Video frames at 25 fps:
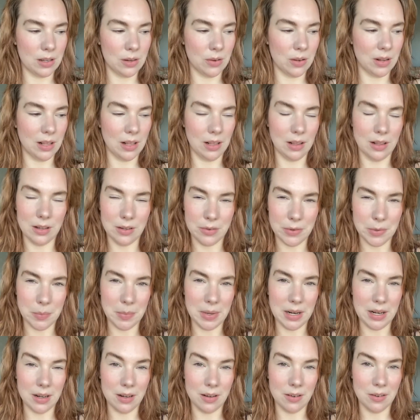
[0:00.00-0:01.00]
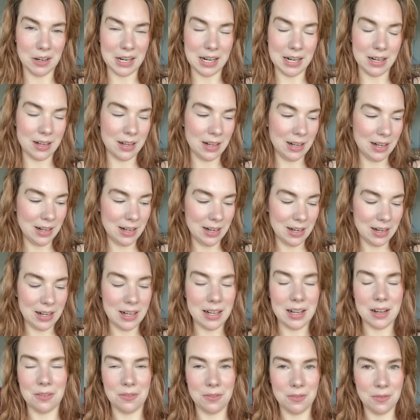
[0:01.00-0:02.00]
So I think this would make a great
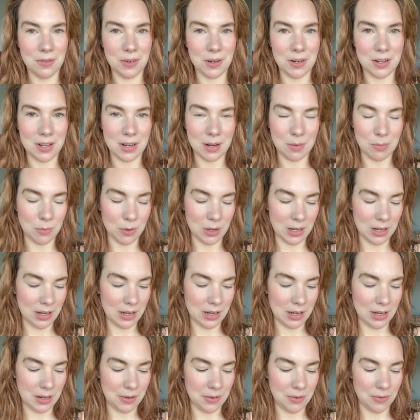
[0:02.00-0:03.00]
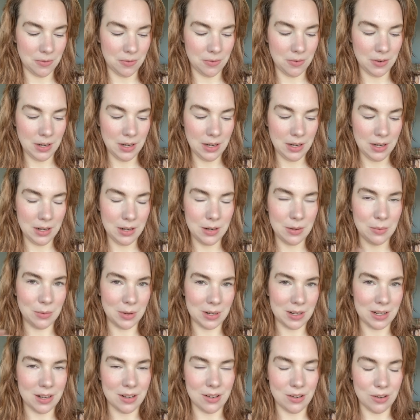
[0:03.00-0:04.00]
gift for someone if,
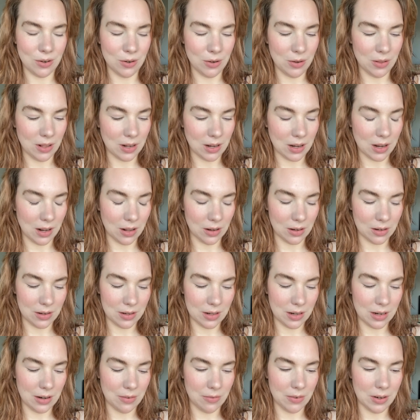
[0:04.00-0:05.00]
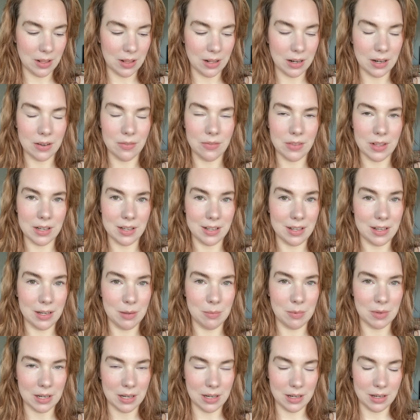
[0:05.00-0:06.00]
once I show you the colors and everything, if this
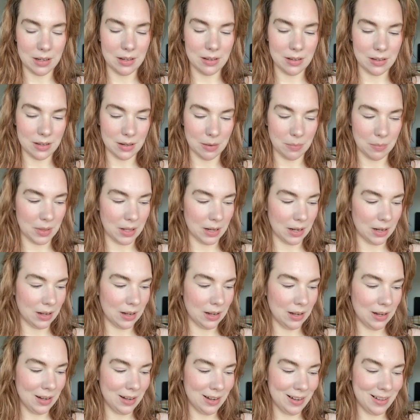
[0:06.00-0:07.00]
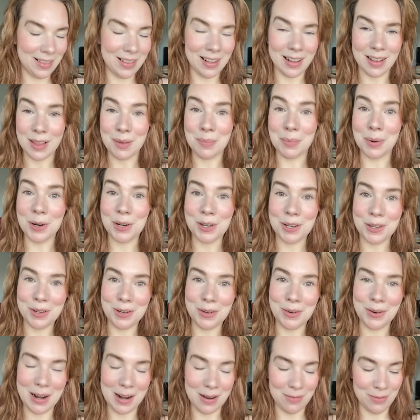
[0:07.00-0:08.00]
seems like something that the person
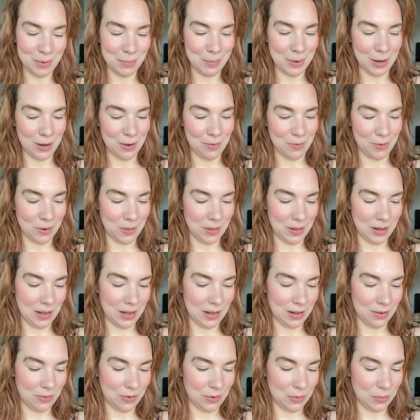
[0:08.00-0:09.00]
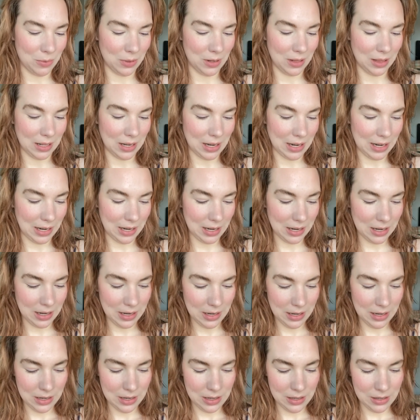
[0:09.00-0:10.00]
you have in mind for the gift would like.
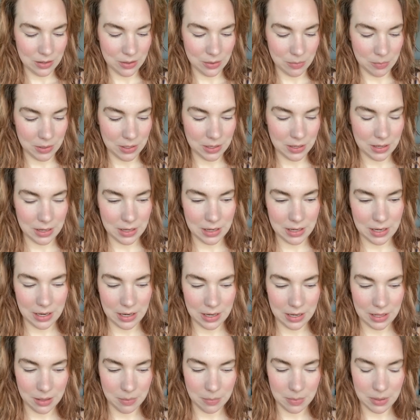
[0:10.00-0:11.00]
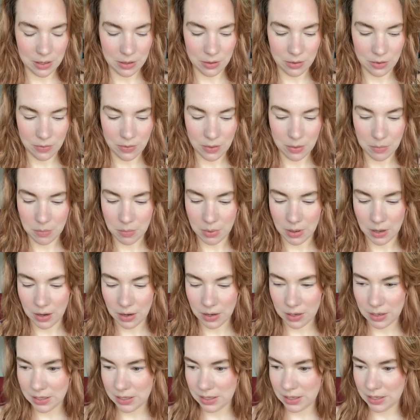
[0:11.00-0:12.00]
So I'm just gonna take them out of the
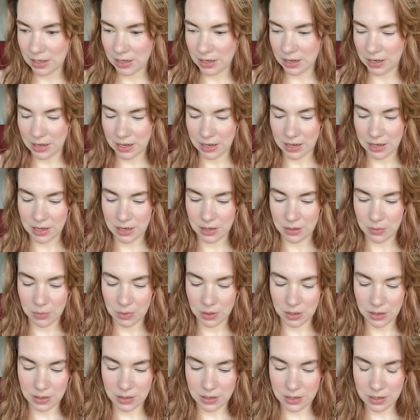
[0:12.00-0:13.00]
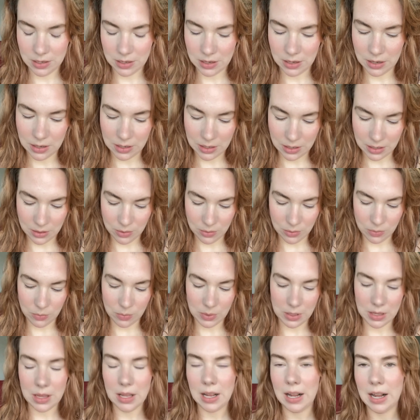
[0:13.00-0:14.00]
box and we're gonna start out
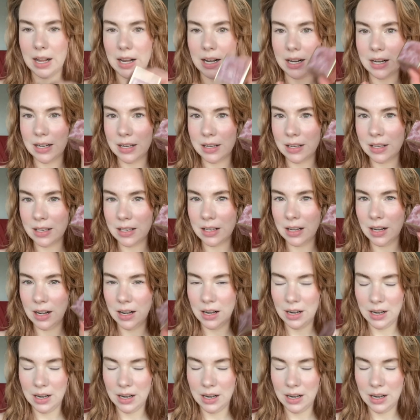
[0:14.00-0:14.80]
with Haze.